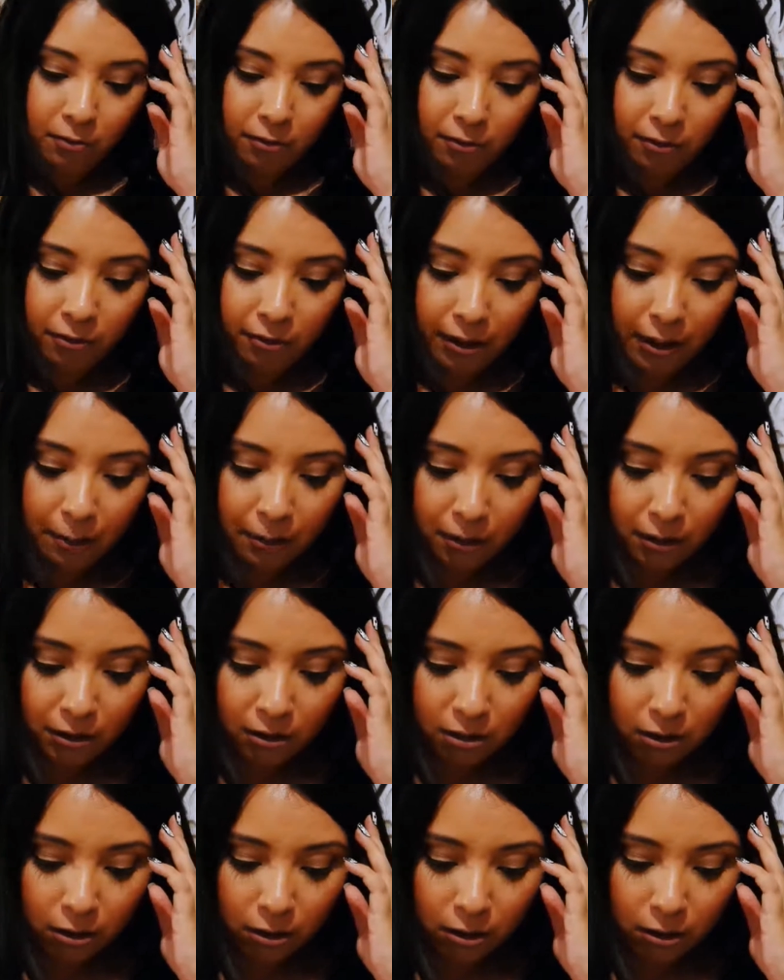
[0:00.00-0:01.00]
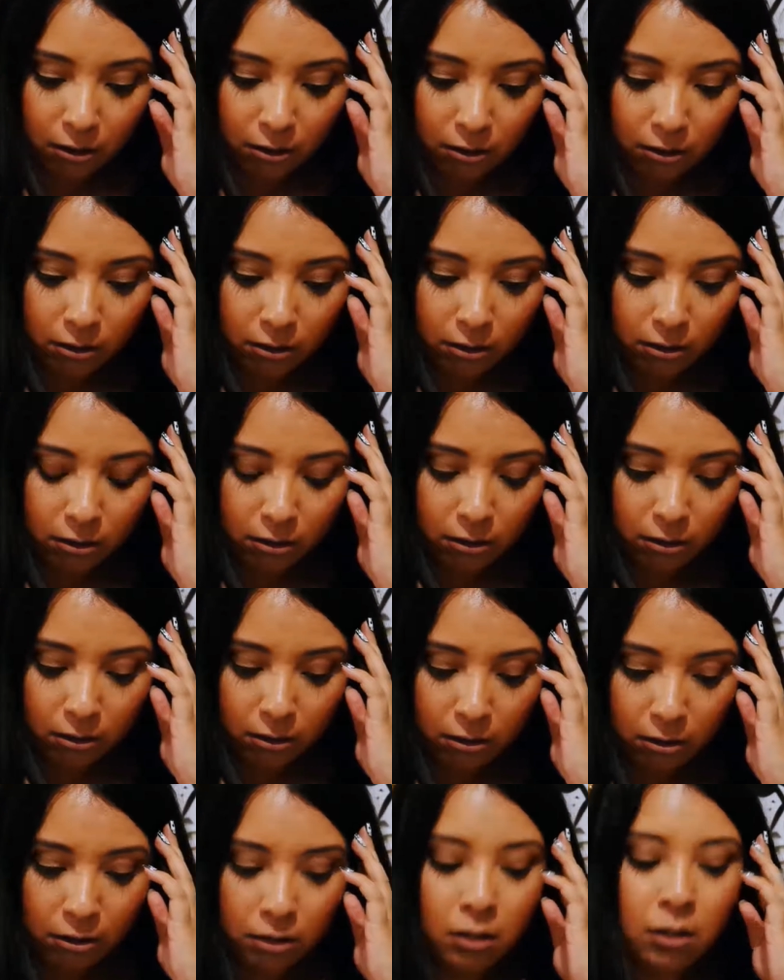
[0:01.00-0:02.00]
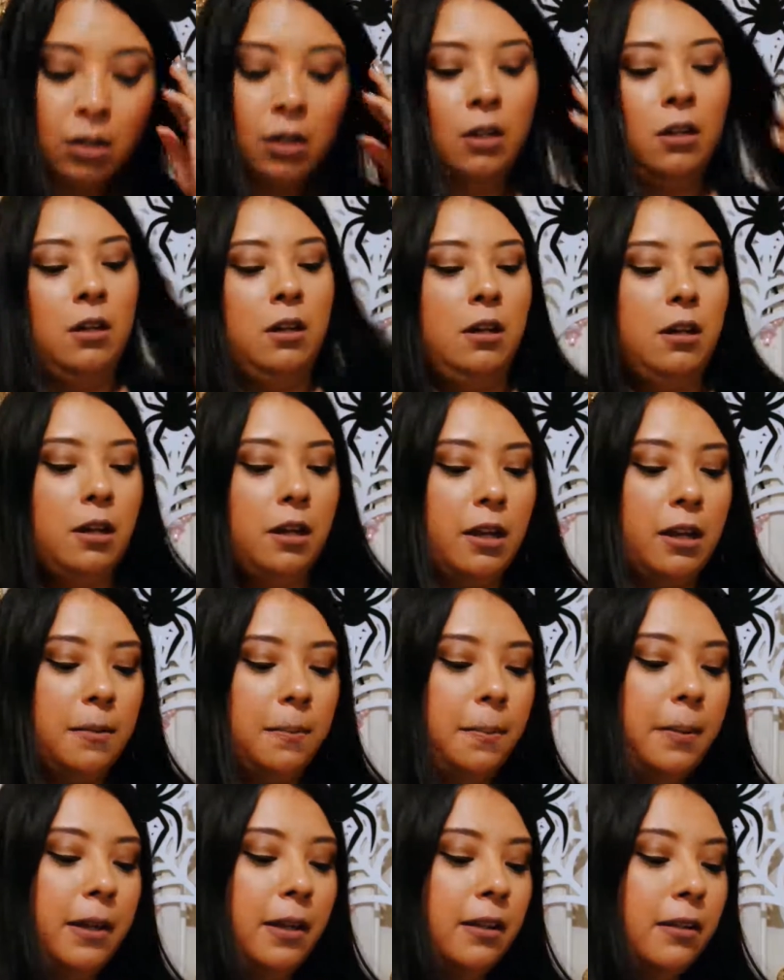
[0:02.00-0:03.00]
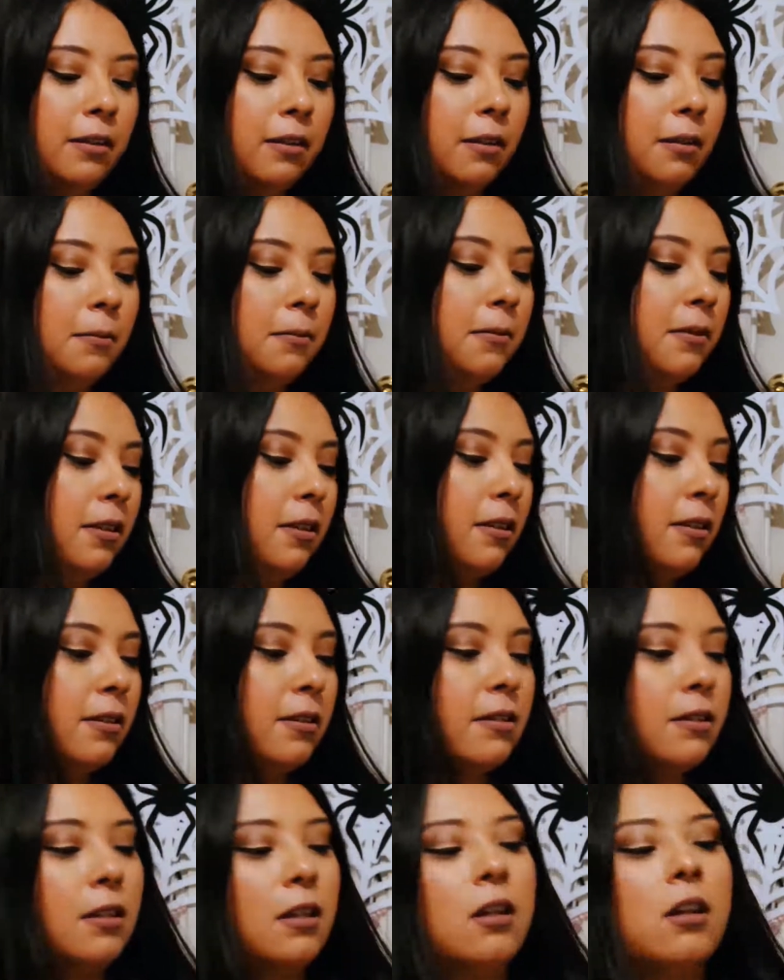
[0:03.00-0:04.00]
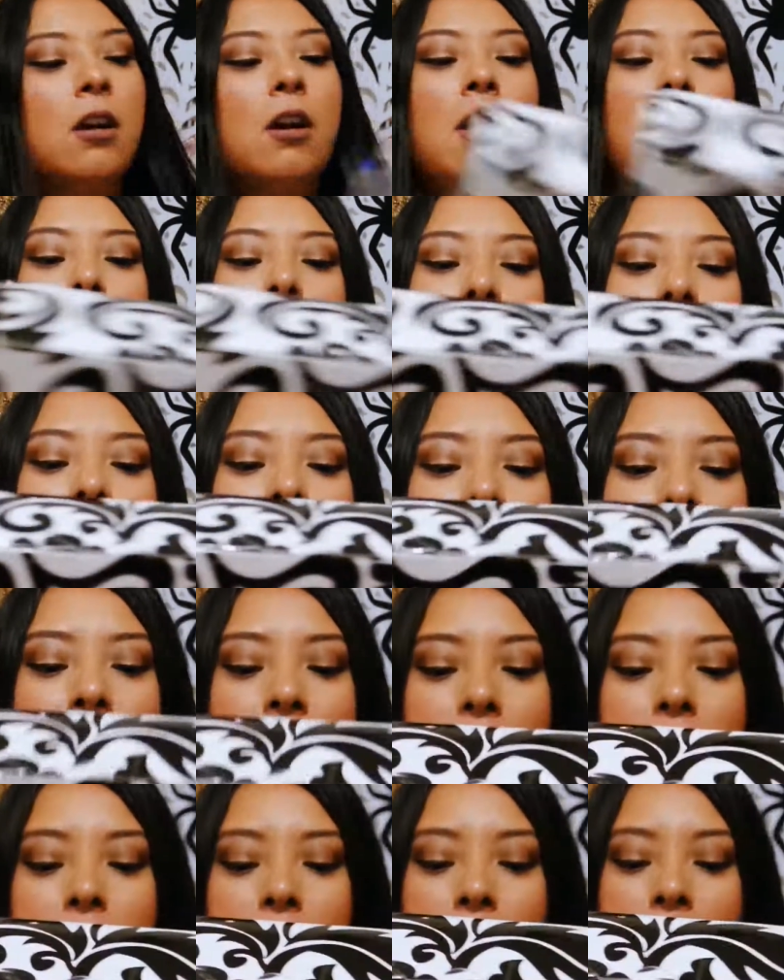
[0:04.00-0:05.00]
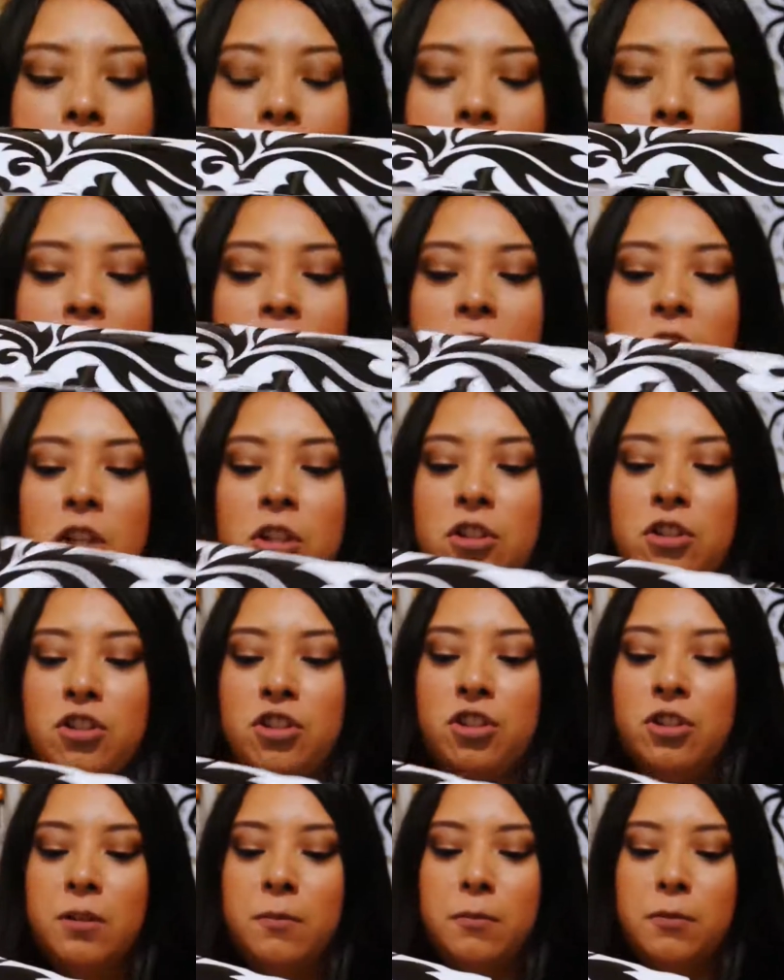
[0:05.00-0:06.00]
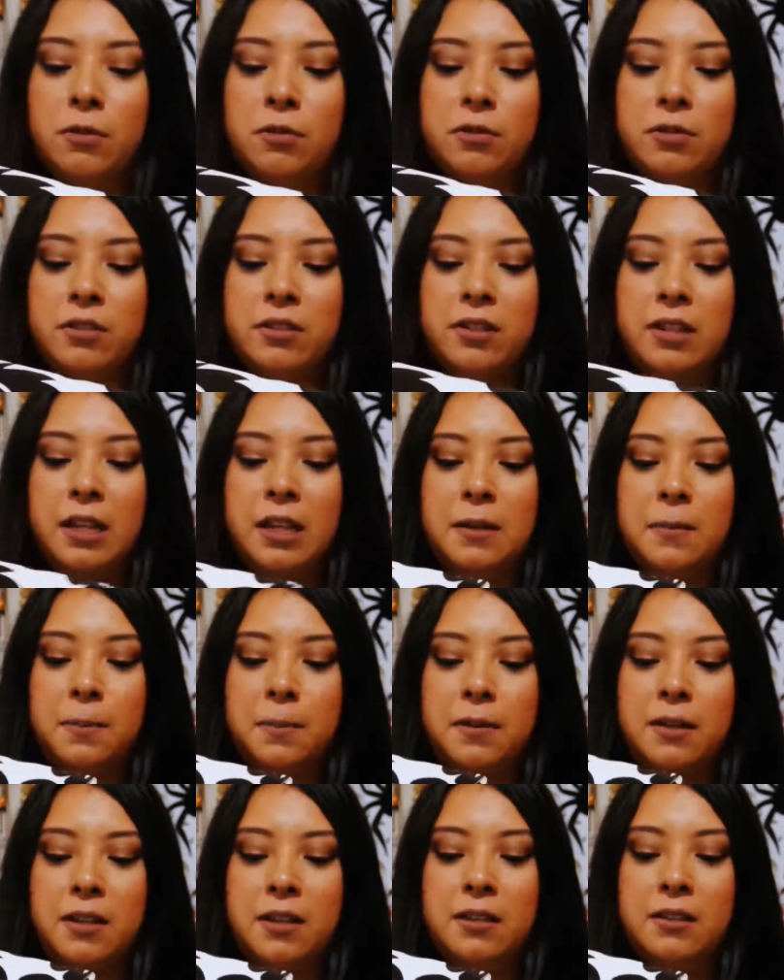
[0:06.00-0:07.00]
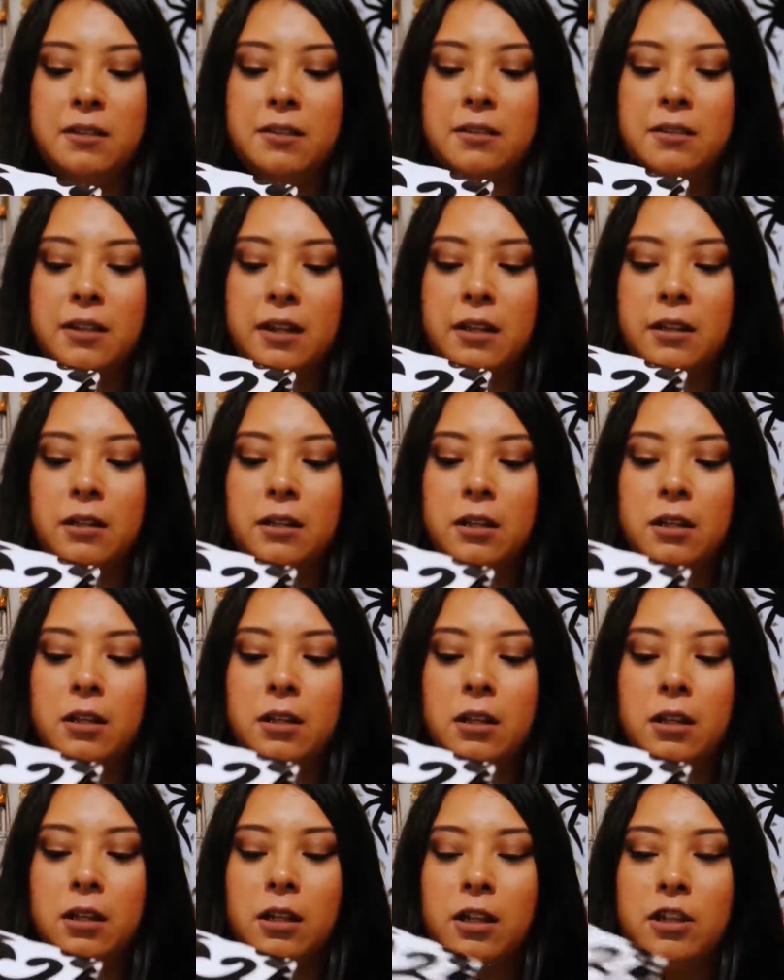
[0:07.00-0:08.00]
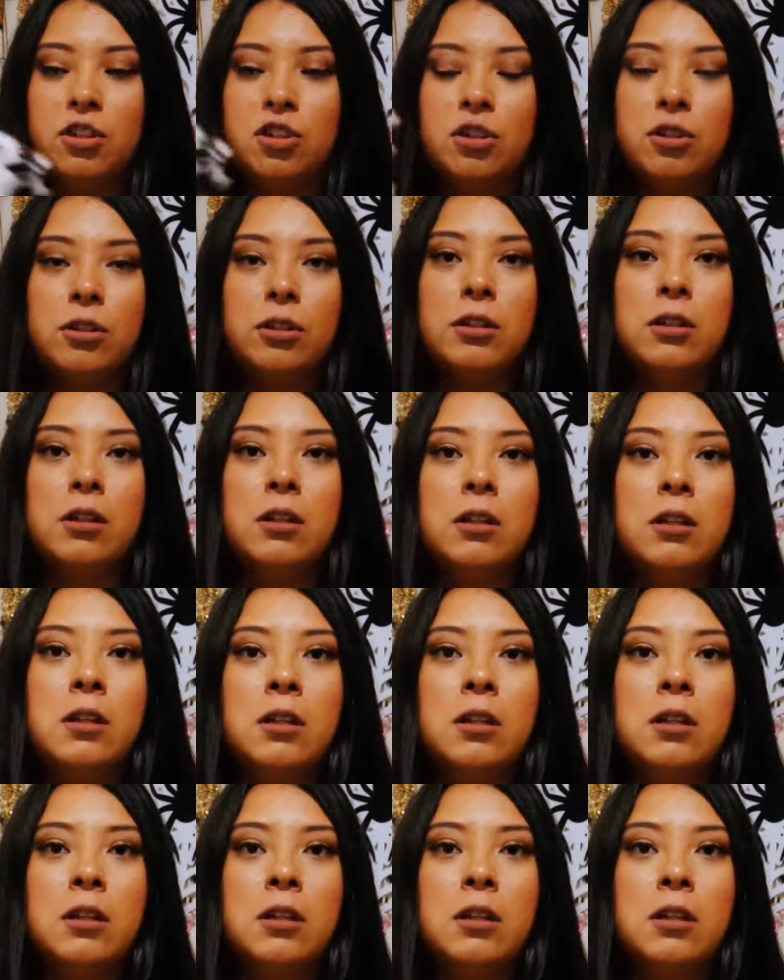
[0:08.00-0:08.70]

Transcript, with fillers: Family Dollar, I picked up this Conair Shimmers 8-piece styling collection